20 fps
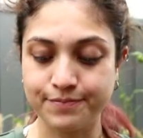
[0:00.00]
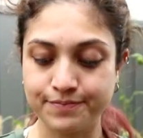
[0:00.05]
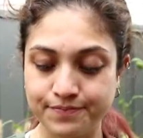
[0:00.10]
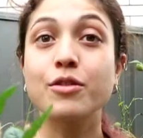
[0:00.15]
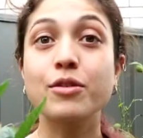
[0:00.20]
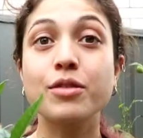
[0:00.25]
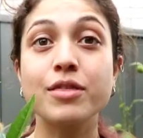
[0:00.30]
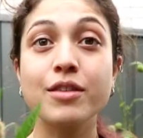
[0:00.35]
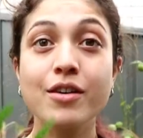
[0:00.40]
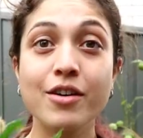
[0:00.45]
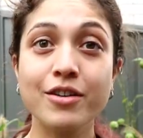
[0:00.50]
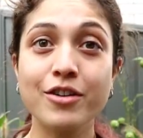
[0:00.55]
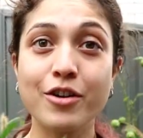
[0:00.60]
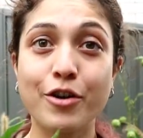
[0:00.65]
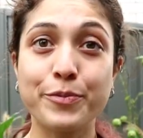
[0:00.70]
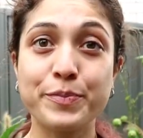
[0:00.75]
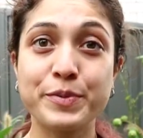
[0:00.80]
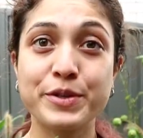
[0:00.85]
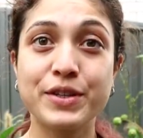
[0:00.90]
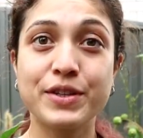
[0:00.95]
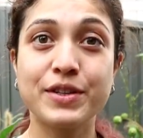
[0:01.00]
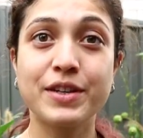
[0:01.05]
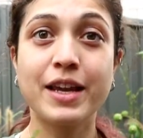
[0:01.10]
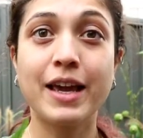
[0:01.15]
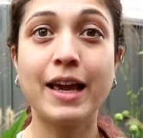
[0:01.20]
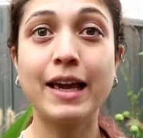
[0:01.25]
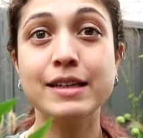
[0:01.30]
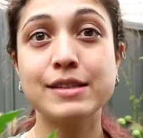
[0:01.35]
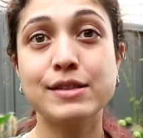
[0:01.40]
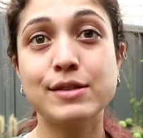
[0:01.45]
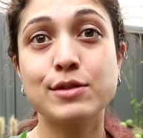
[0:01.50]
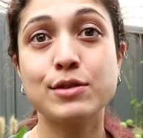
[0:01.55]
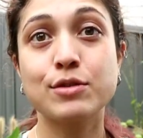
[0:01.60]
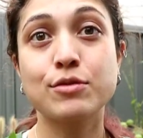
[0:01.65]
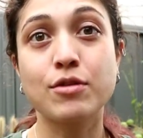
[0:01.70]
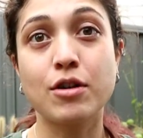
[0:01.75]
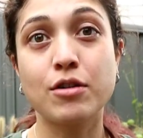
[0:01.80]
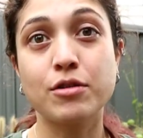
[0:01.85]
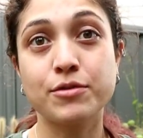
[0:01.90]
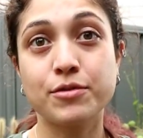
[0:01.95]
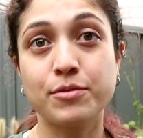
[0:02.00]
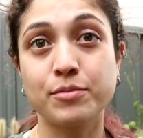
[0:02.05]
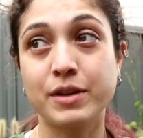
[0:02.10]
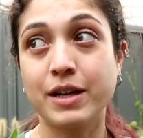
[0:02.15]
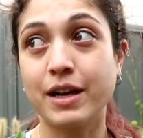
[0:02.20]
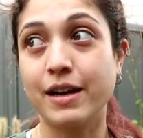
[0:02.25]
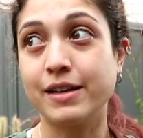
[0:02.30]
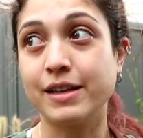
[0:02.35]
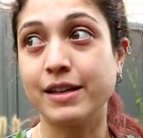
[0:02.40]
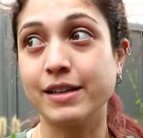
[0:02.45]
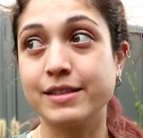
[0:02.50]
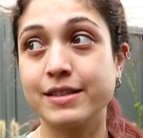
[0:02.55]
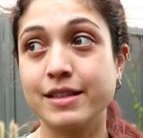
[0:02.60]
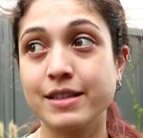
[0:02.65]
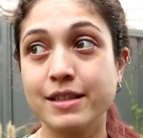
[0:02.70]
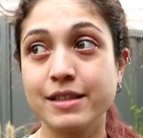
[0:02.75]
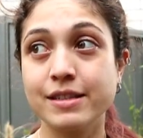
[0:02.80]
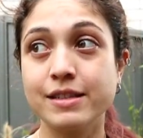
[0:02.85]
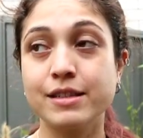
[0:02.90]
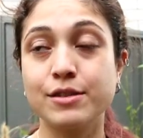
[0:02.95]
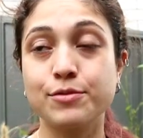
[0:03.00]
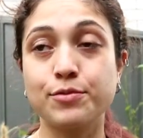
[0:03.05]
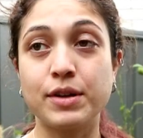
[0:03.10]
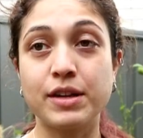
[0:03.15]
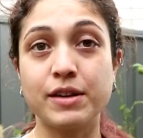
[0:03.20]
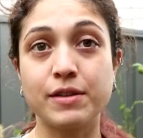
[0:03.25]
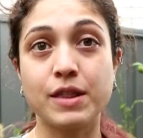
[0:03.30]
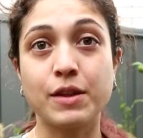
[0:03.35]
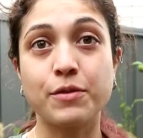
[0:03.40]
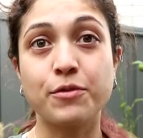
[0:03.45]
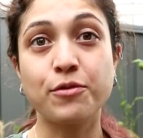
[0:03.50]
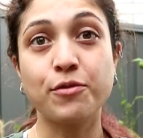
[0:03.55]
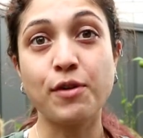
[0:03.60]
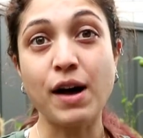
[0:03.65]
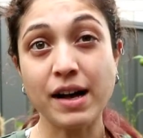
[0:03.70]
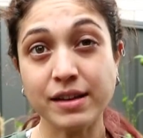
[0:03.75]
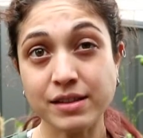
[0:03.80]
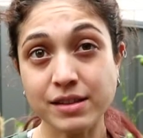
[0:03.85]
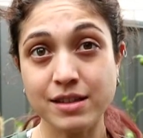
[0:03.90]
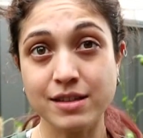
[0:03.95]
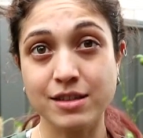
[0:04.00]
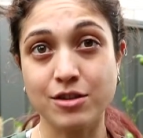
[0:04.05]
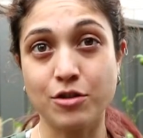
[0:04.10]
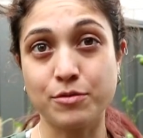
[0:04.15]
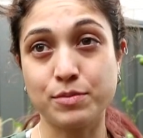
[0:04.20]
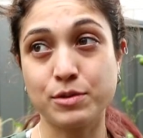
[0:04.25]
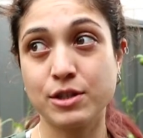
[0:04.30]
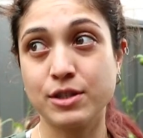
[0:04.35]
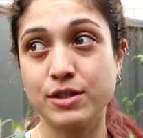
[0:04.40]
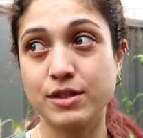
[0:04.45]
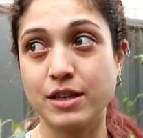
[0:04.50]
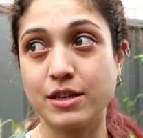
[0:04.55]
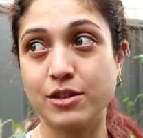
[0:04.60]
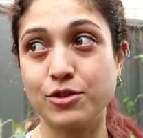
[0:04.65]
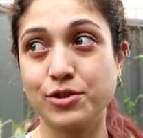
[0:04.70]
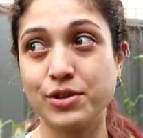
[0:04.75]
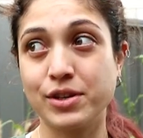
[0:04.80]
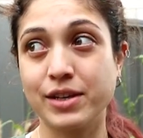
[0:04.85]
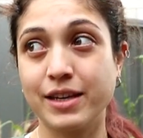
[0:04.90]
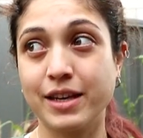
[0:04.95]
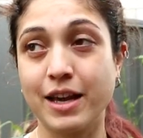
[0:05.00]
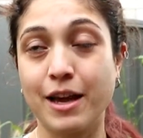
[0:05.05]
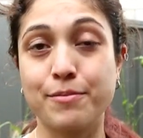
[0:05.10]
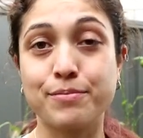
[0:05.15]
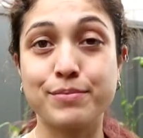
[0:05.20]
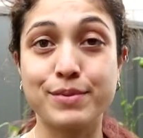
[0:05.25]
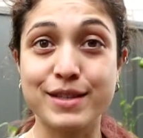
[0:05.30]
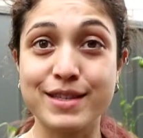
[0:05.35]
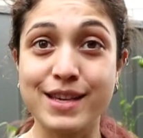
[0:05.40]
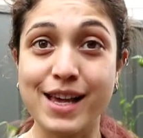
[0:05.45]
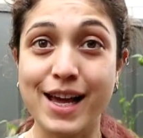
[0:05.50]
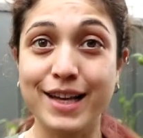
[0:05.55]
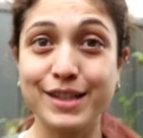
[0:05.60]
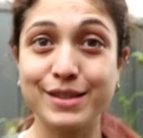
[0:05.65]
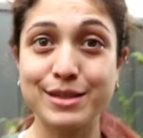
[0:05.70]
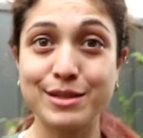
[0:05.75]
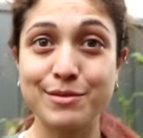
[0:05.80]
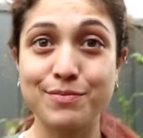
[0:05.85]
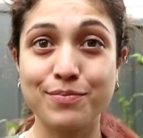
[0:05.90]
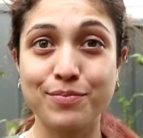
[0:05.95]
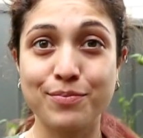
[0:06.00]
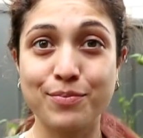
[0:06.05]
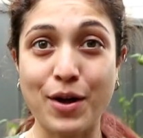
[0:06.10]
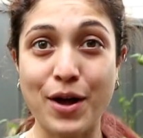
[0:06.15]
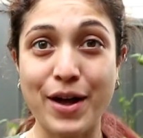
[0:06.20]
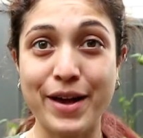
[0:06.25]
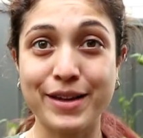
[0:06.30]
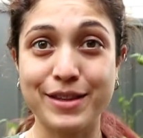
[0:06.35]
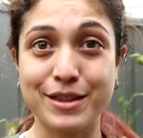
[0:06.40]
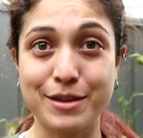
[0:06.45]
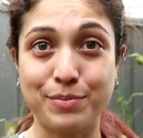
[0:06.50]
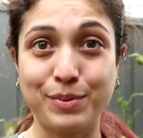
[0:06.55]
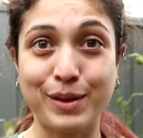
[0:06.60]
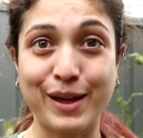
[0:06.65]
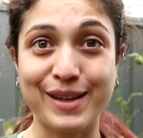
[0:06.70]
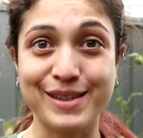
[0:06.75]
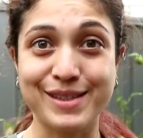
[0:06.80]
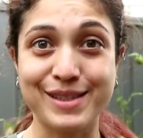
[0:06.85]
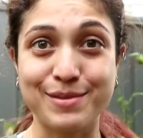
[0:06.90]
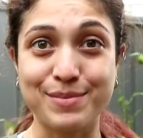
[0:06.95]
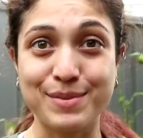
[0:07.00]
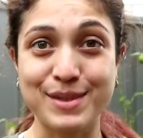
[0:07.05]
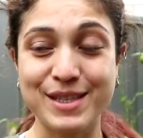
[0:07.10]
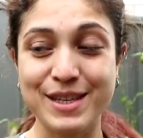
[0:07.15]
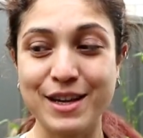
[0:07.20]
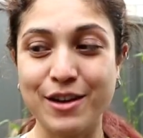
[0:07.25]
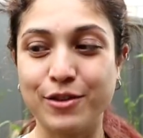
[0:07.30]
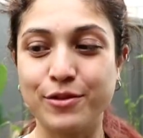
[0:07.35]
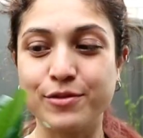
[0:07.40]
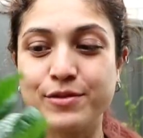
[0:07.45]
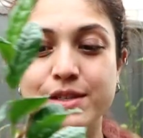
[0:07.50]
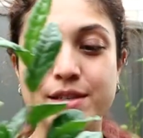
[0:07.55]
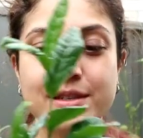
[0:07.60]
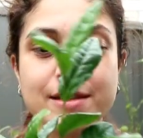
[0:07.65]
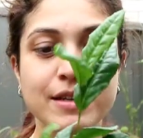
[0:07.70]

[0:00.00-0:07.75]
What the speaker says: Your third option is to grow it from cuttings, and this one of the fastest options that you can get besides buying the plants themselves.